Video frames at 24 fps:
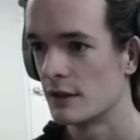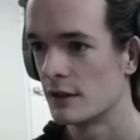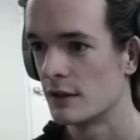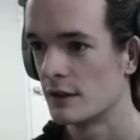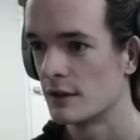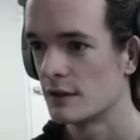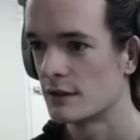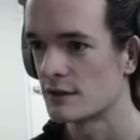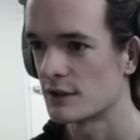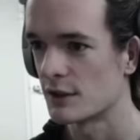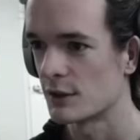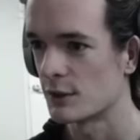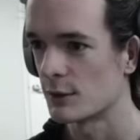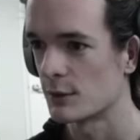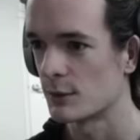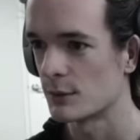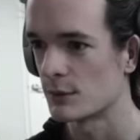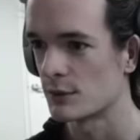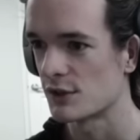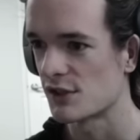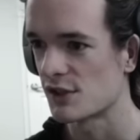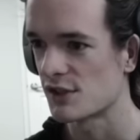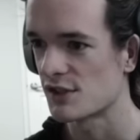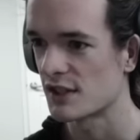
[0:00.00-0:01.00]
So
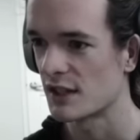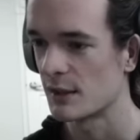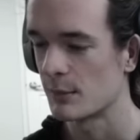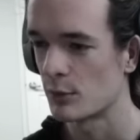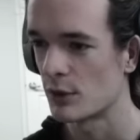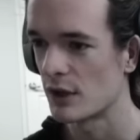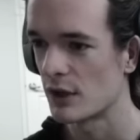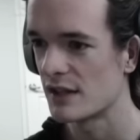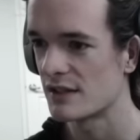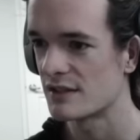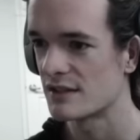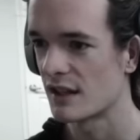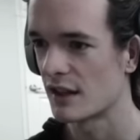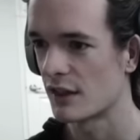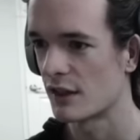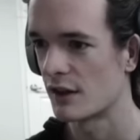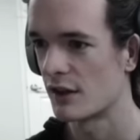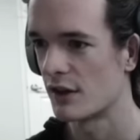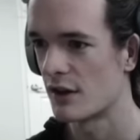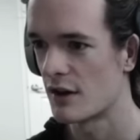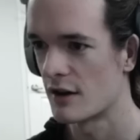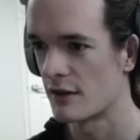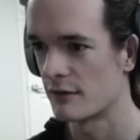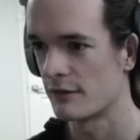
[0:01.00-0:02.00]
just embracing the
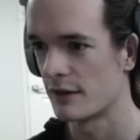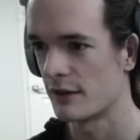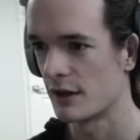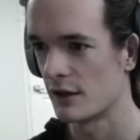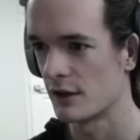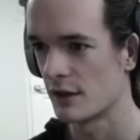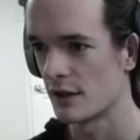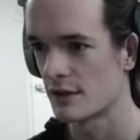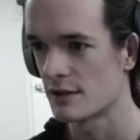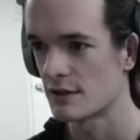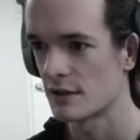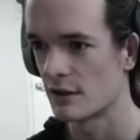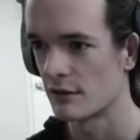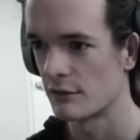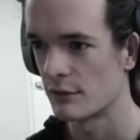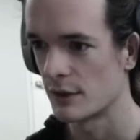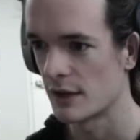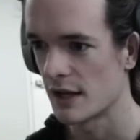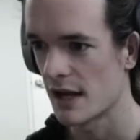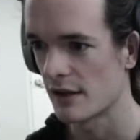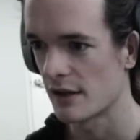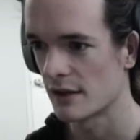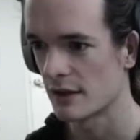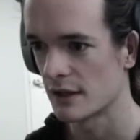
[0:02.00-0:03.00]
non-fairness of
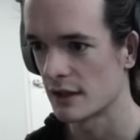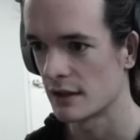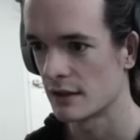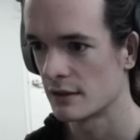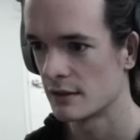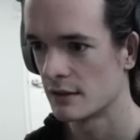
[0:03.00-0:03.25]
reality